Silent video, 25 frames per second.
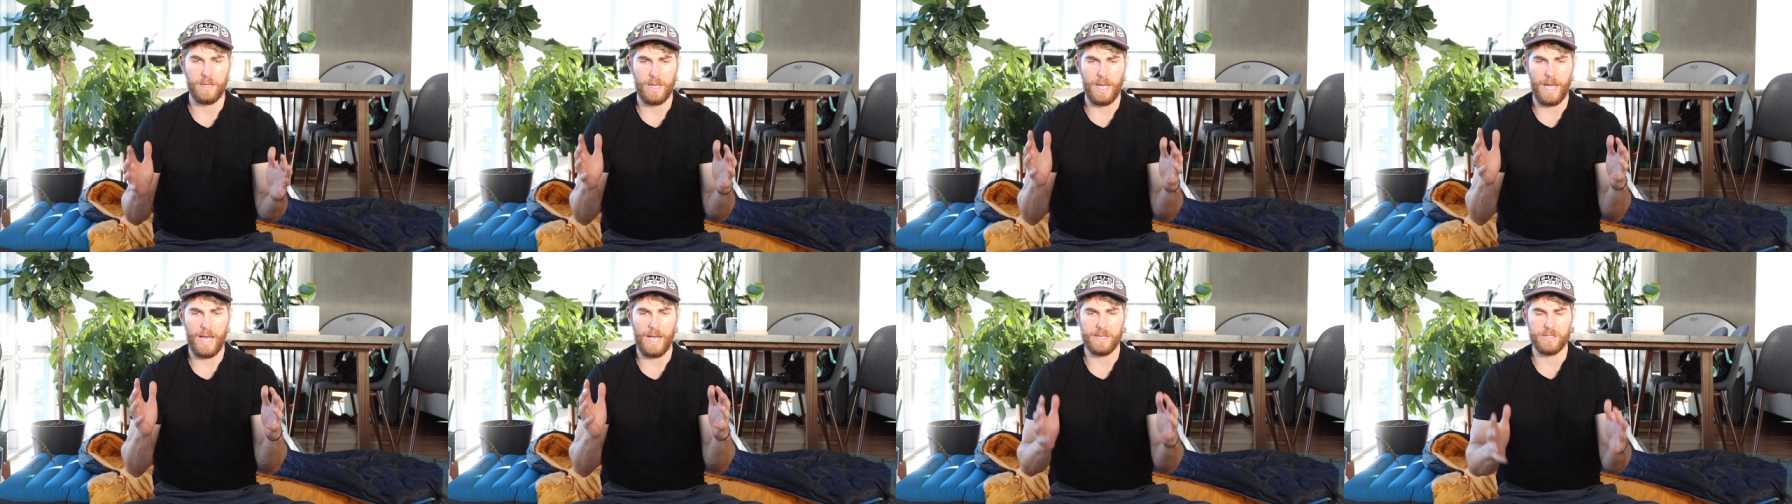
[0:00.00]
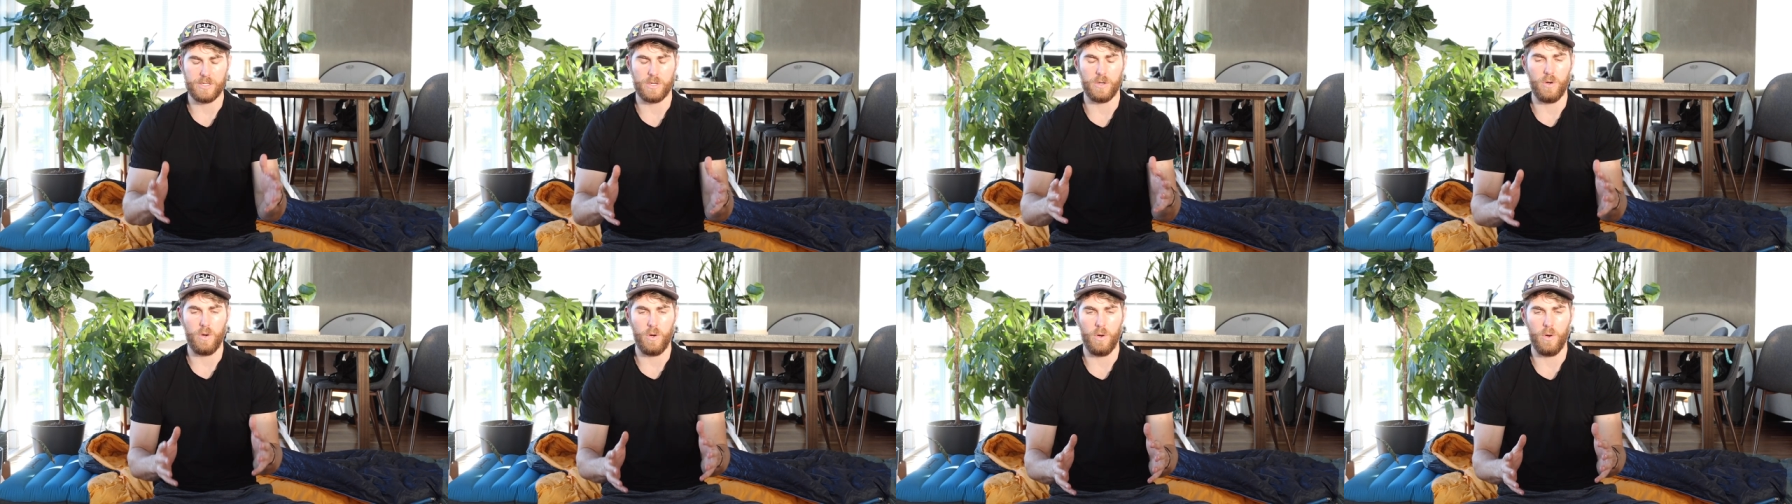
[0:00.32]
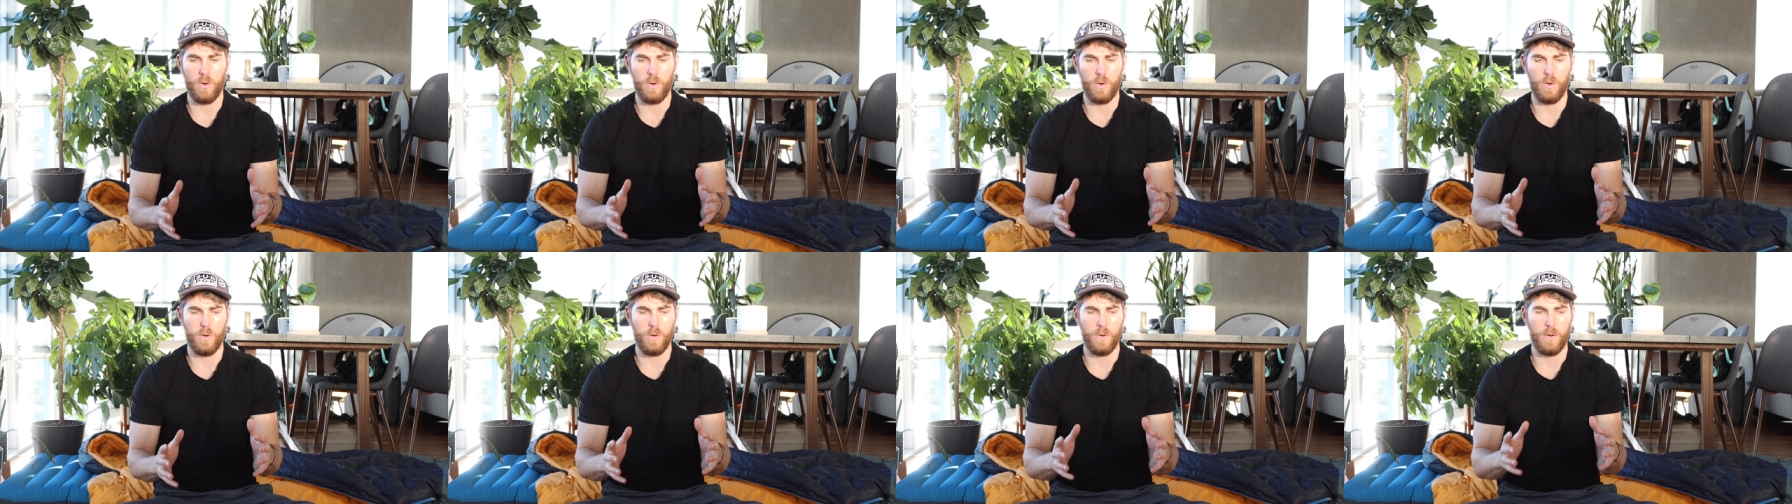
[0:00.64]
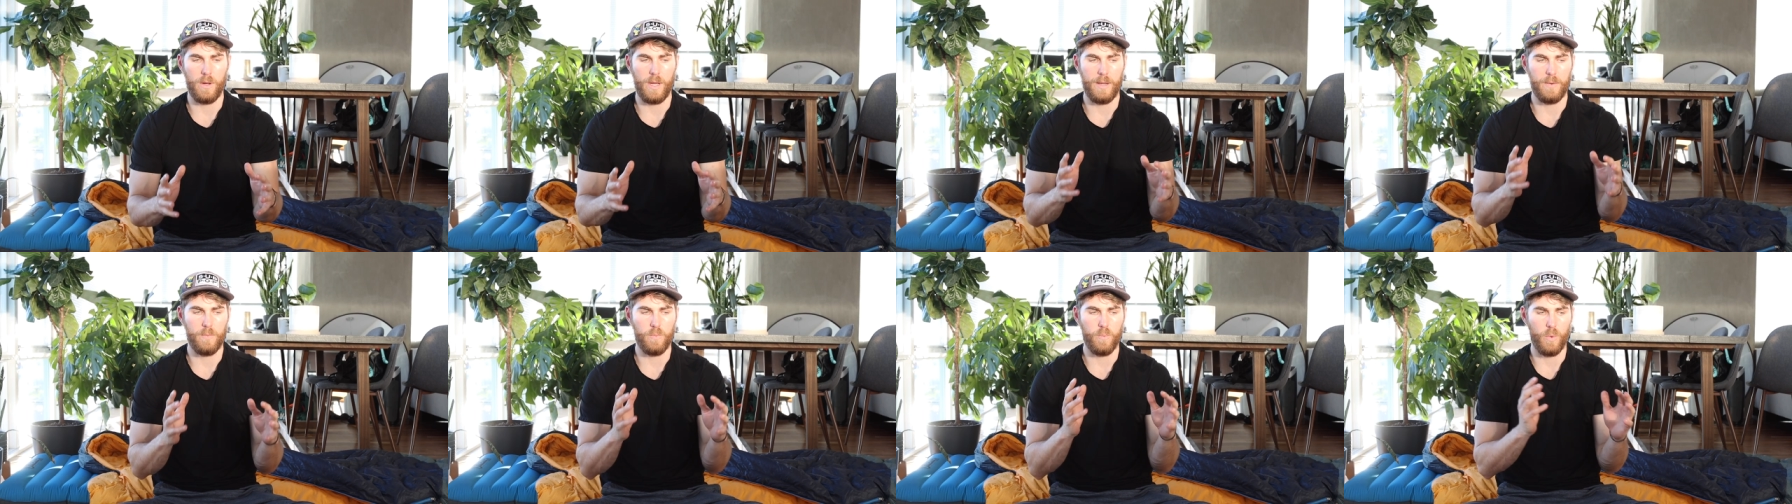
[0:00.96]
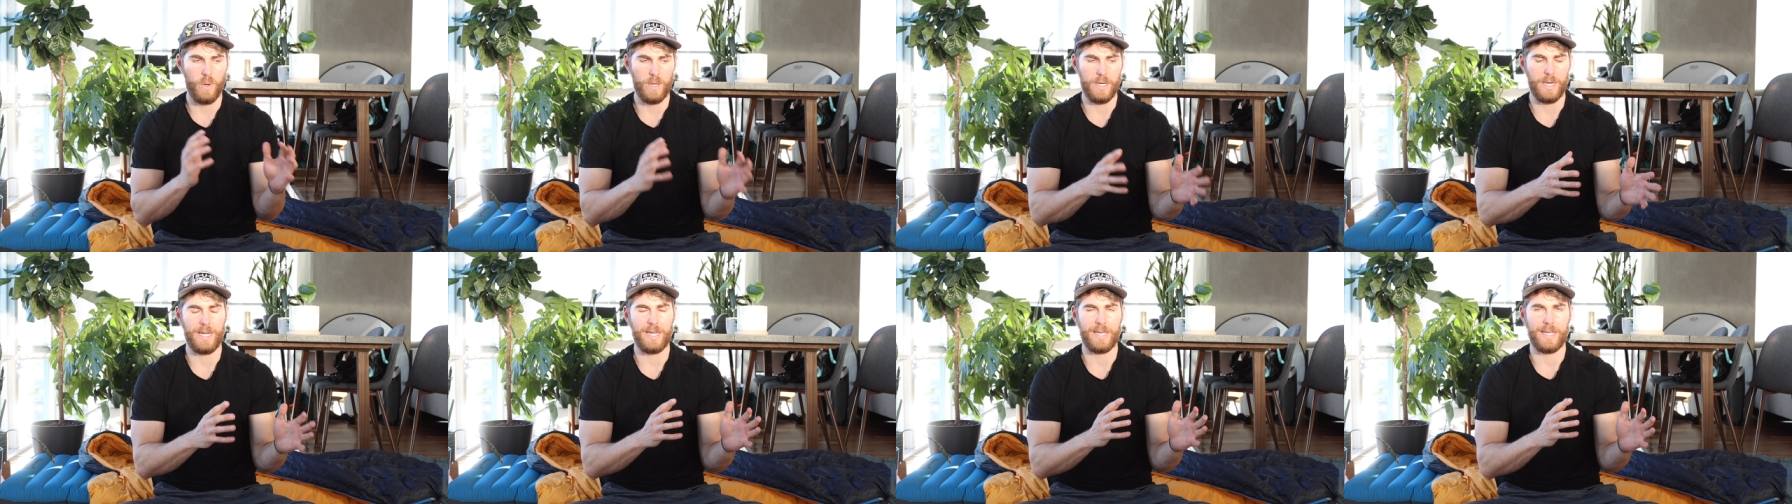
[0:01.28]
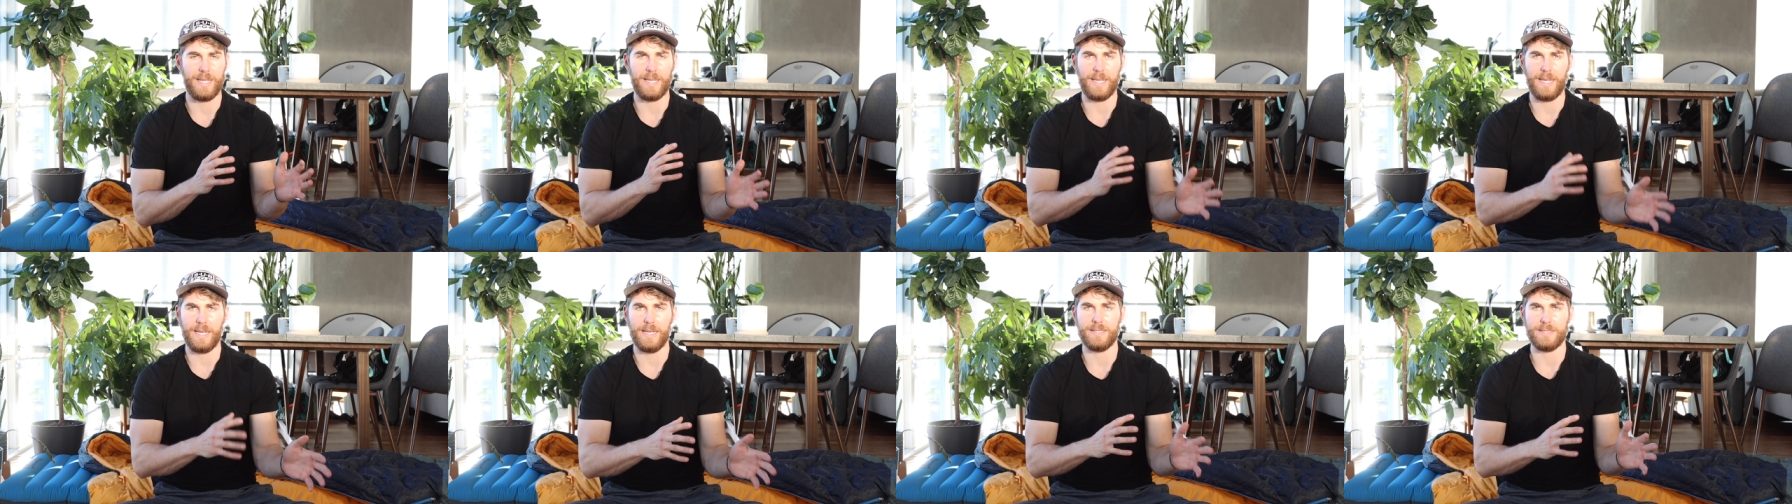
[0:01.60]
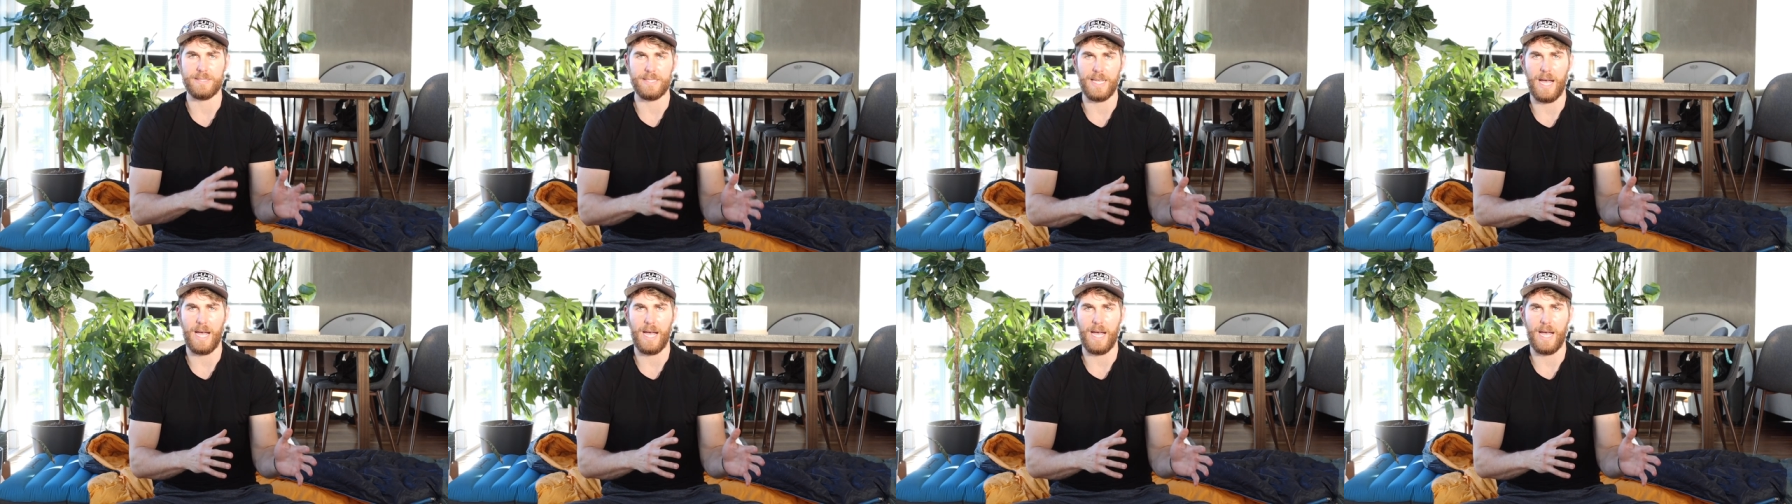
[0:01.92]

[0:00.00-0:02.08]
as a whole and what I could get